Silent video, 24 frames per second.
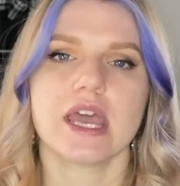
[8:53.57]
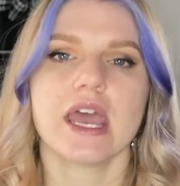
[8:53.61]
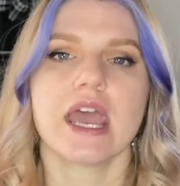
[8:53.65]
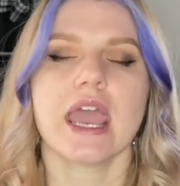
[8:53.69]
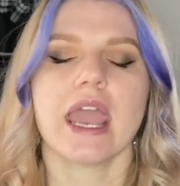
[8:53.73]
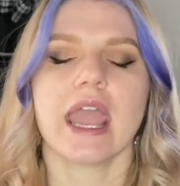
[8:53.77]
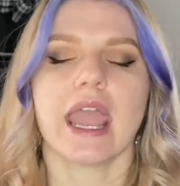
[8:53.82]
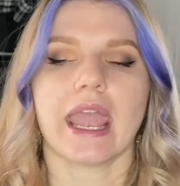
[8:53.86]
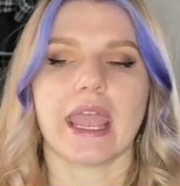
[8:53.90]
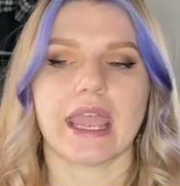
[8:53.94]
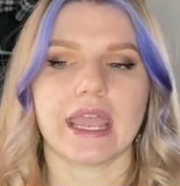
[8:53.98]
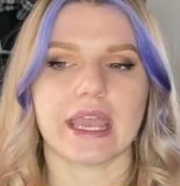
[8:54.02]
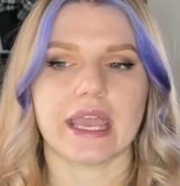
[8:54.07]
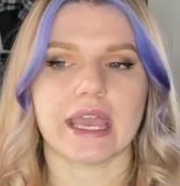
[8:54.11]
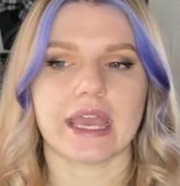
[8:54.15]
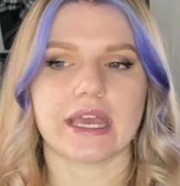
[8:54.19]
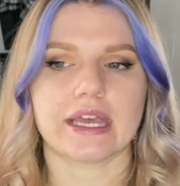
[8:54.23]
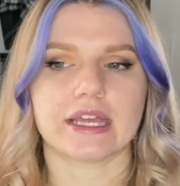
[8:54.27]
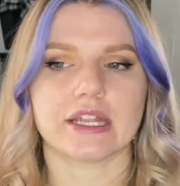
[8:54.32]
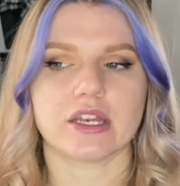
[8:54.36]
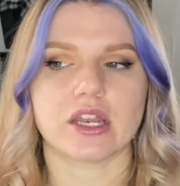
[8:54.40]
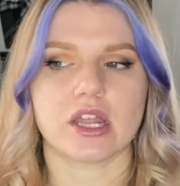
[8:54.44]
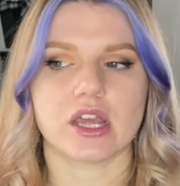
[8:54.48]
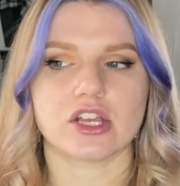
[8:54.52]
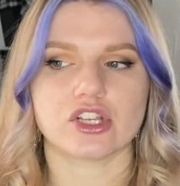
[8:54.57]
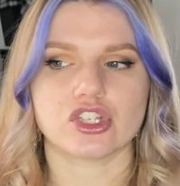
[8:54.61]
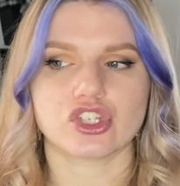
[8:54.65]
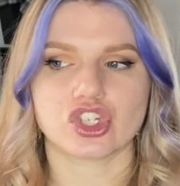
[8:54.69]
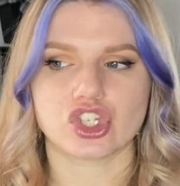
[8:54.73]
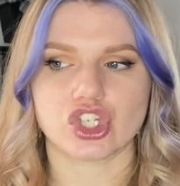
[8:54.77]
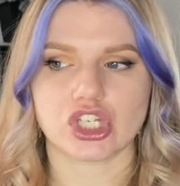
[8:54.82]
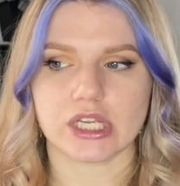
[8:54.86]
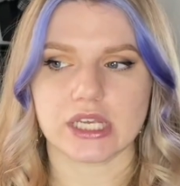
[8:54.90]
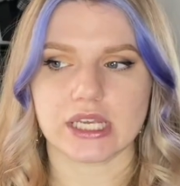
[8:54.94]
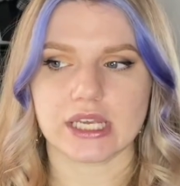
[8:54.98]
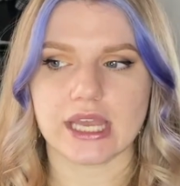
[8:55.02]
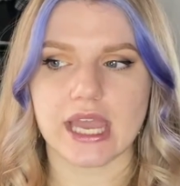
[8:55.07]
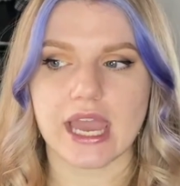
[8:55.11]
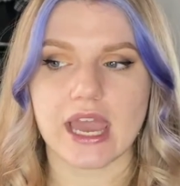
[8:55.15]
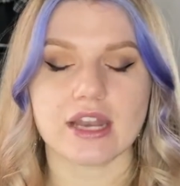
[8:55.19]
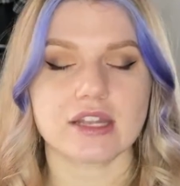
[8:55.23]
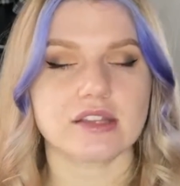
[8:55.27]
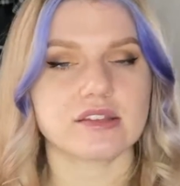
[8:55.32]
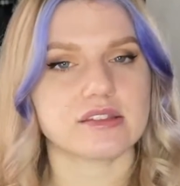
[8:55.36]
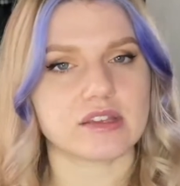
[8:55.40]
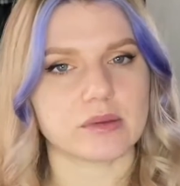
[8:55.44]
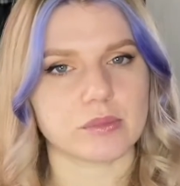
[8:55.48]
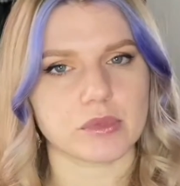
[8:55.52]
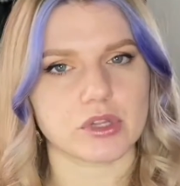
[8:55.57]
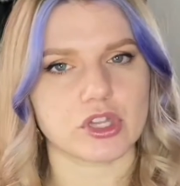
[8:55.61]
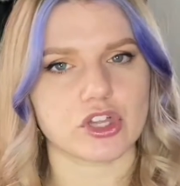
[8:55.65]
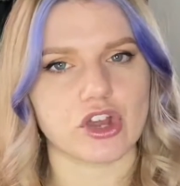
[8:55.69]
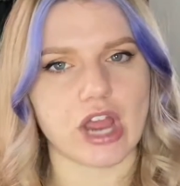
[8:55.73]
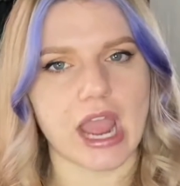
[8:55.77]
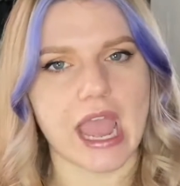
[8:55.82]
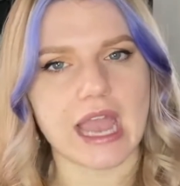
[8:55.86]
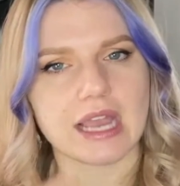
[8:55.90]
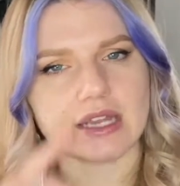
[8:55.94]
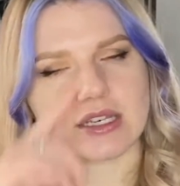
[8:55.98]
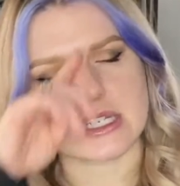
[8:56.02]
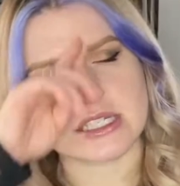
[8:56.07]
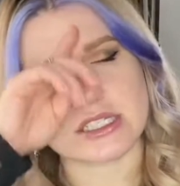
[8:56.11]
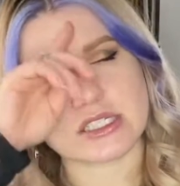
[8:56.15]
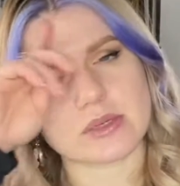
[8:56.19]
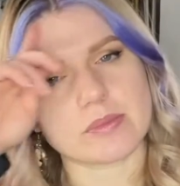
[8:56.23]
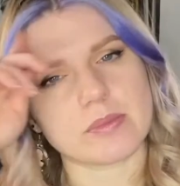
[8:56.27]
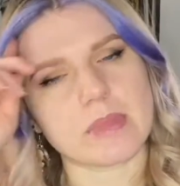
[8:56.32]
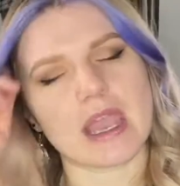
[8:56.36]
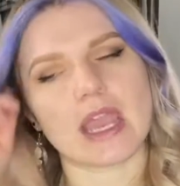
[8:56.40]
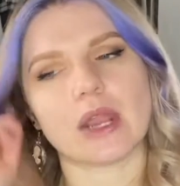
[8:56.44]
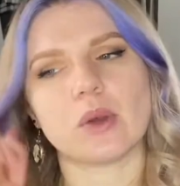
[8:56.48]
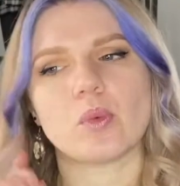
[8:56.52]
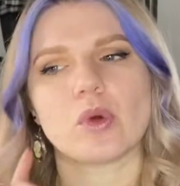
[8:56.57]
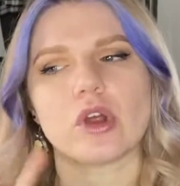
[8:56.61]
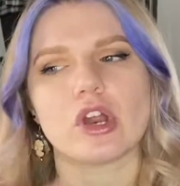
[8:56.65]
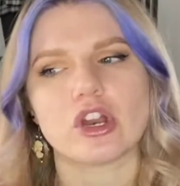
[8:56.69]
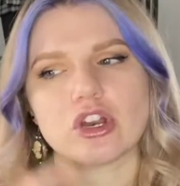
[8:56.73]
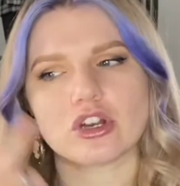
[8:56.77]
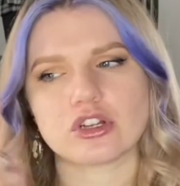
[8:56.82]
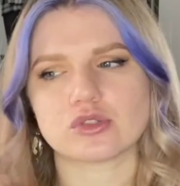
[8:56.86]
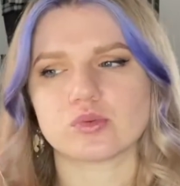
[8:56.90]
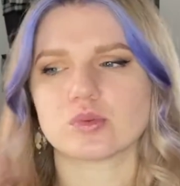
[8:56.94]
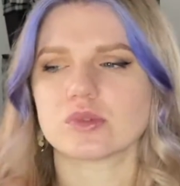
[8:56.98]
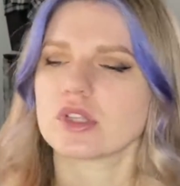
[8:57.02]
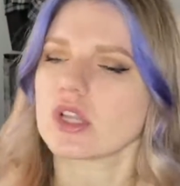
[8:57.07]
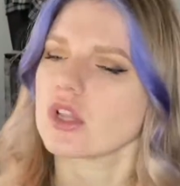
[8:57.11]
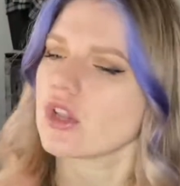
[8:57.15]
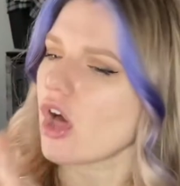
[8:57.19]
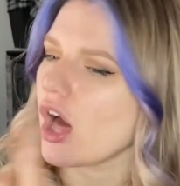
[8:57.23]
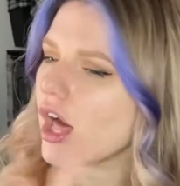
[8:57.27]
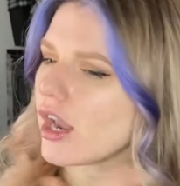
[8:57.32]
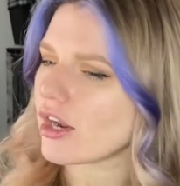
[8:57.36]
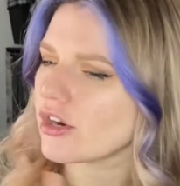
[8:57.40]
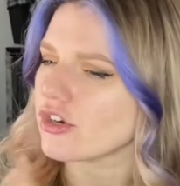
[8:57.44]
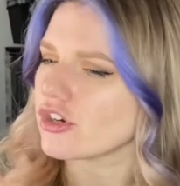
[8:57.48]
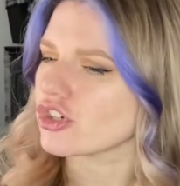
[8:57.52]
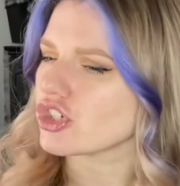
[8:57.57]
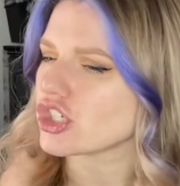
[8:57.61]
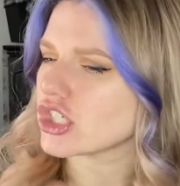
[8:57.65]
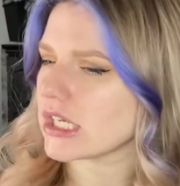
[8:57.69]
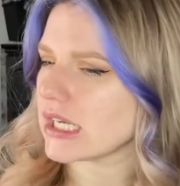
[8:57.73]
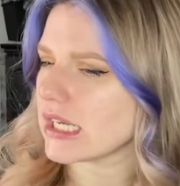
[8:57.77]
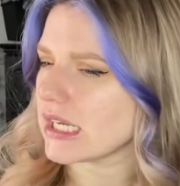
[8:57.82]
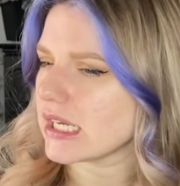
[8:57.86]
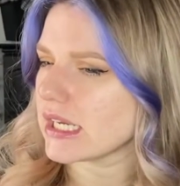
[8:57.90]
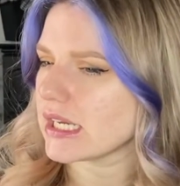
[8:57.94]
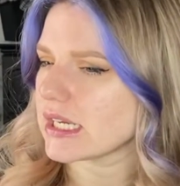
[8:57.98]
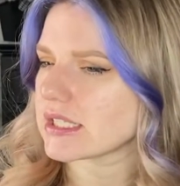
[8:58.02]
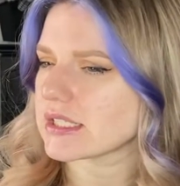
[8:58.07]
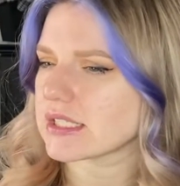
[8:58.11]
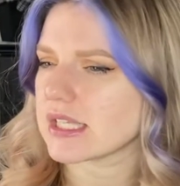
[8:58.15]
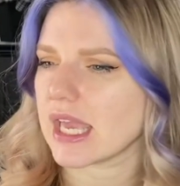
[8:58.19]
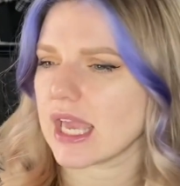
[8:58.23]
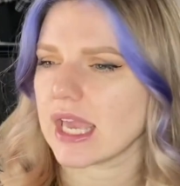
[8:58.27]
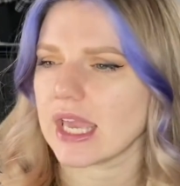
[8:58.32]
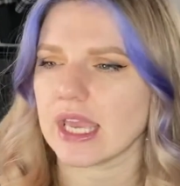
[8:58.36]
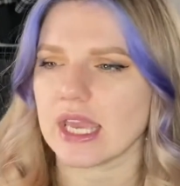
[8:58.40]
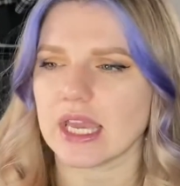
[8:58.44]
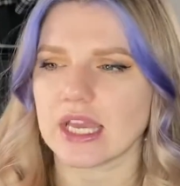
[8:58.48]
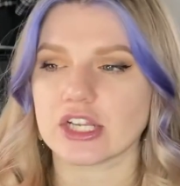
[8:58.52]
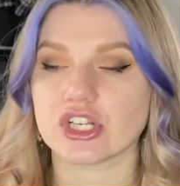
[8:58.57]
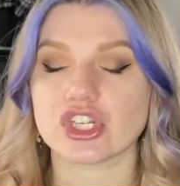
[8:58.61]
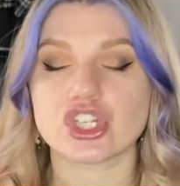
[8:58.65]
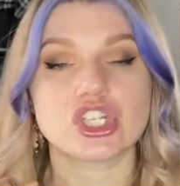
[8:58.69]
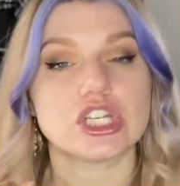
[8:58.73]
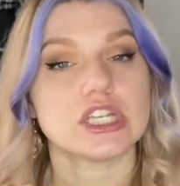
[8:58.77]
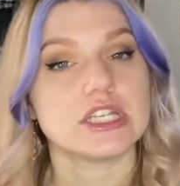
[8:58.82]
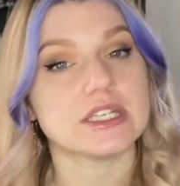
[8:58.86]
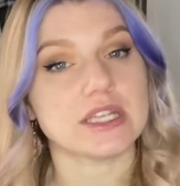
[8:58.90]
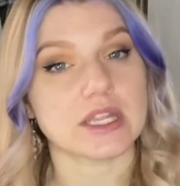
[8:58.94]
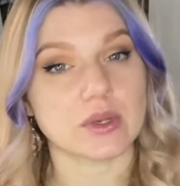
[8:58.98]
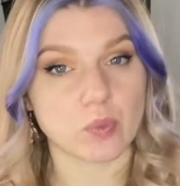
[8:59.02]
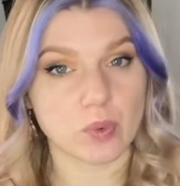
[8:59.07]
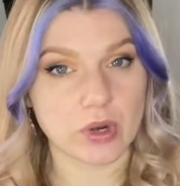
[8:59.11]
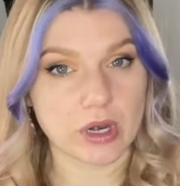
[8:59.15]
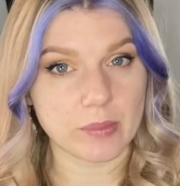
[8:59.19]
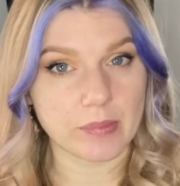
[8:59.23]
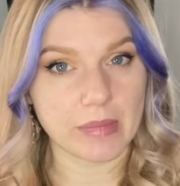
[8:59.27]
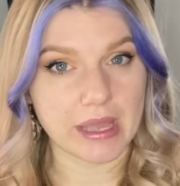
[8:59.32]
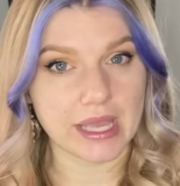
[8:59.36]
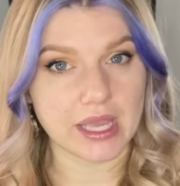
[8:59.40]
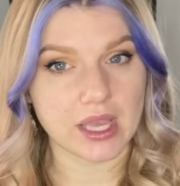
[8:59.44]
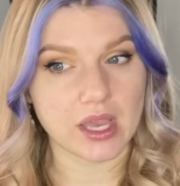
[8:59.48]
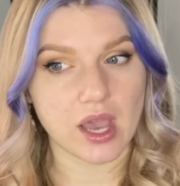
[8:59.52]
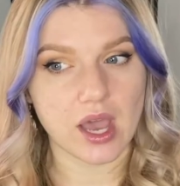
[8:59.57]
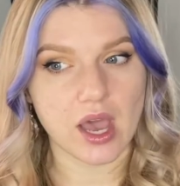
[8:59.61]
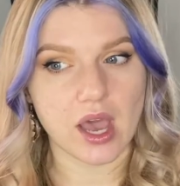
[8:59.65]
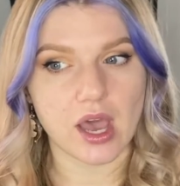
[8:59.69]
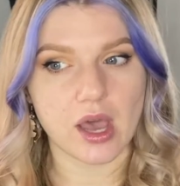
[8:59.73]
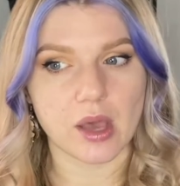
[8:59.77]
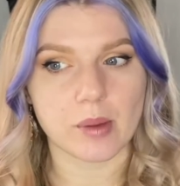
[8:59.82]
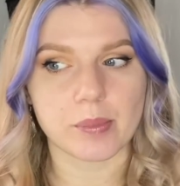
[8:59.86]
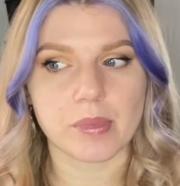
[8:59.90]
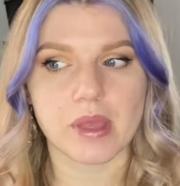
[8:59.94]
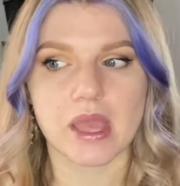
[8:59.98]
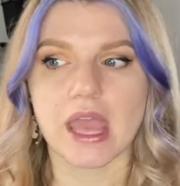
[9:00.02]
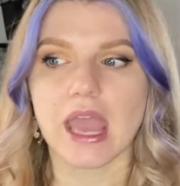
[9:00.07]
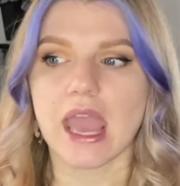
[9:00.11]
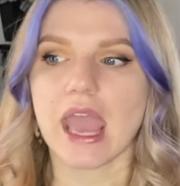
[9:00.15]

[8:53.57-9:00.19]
And she had similar acne to mine where hers was a lot on her cheeks and she did wear makeup.